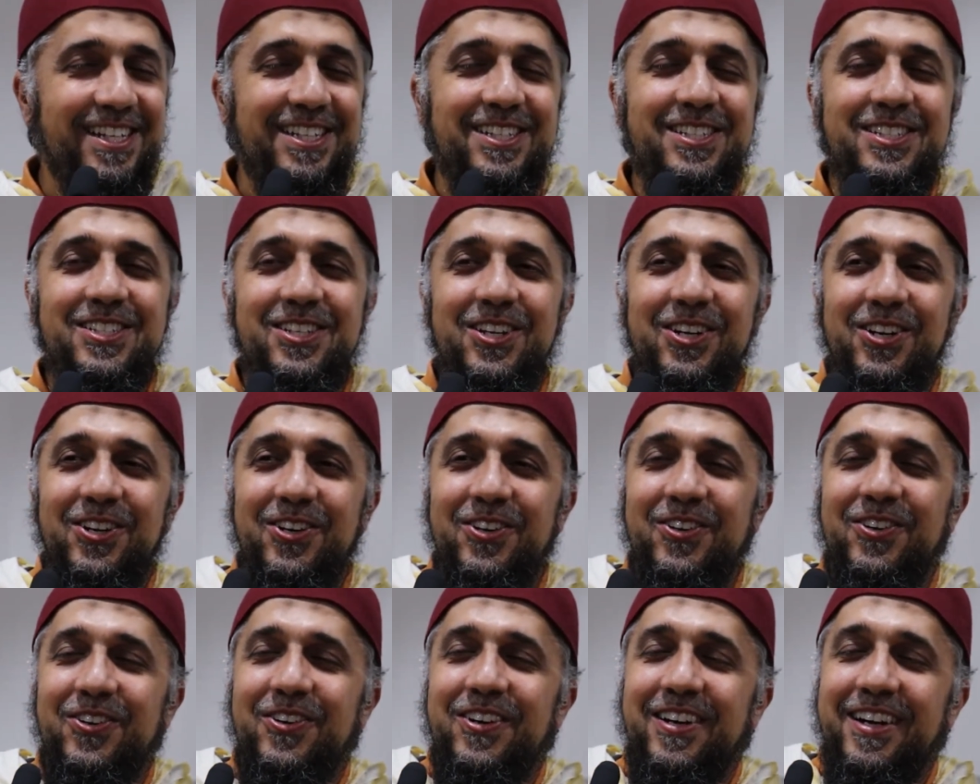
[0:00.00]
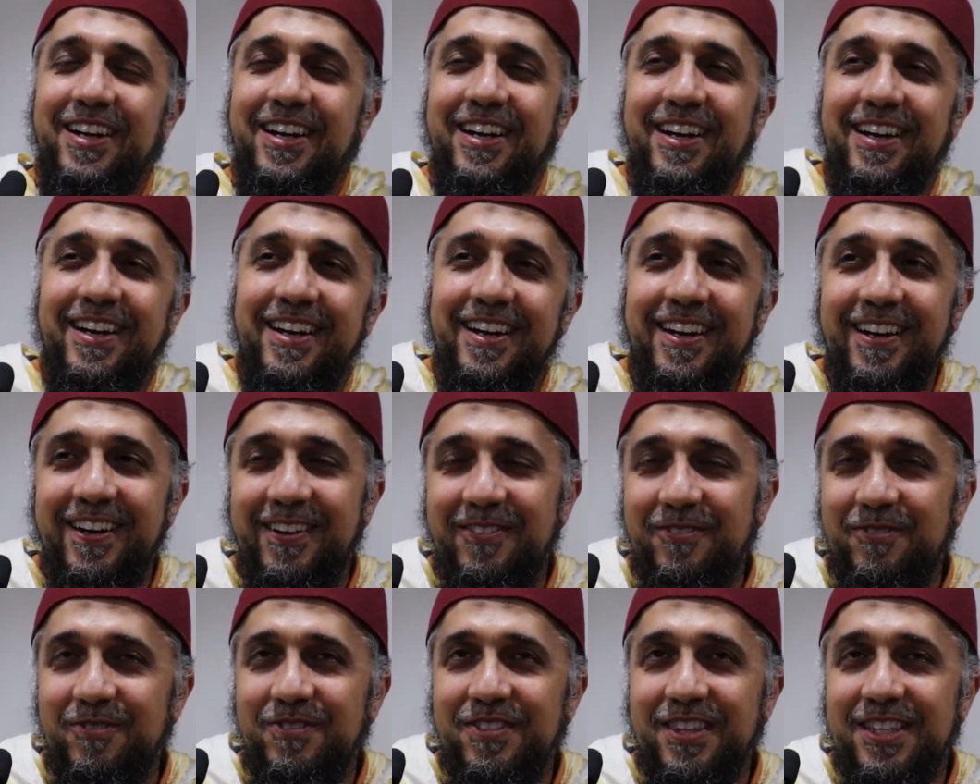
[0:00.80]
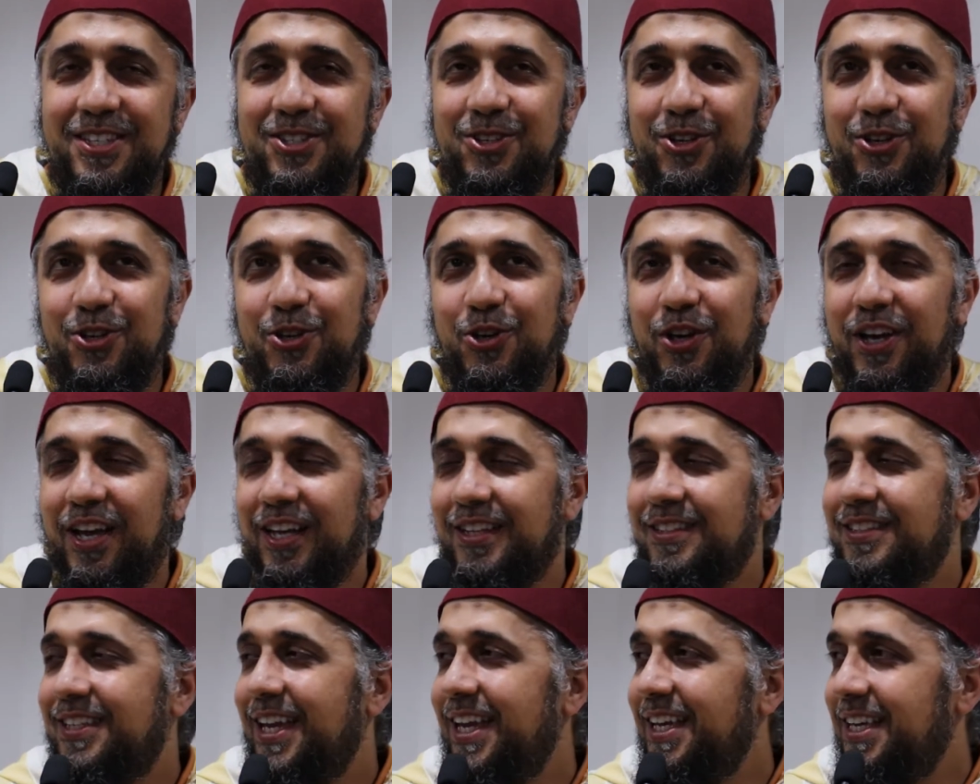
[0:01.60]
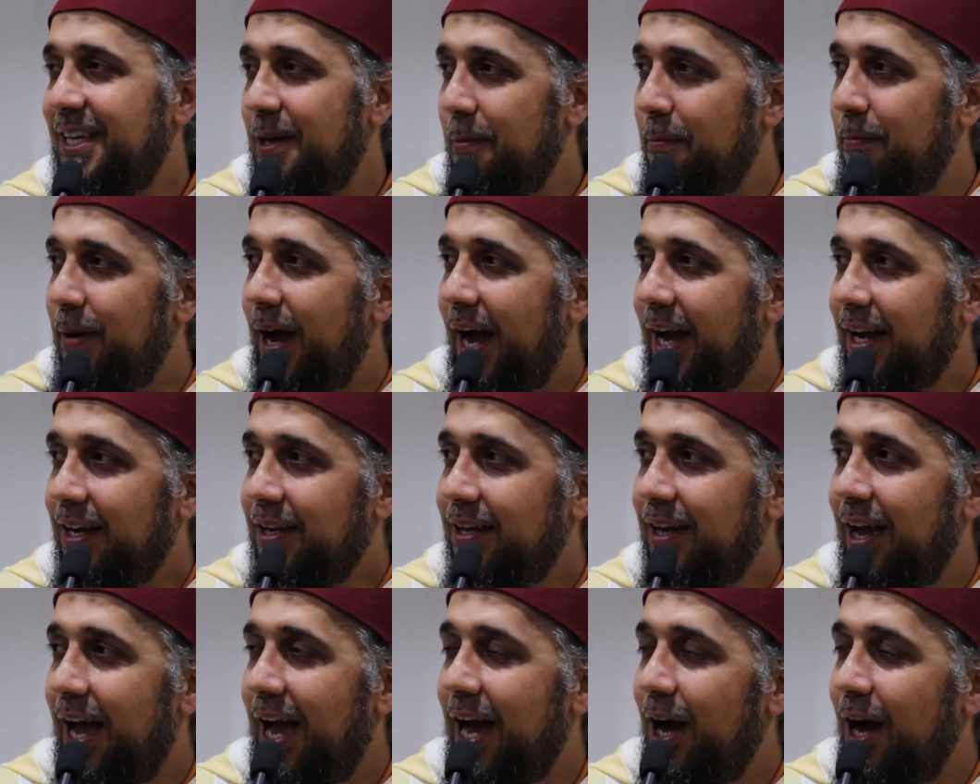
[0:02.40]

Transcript: So you can take it back.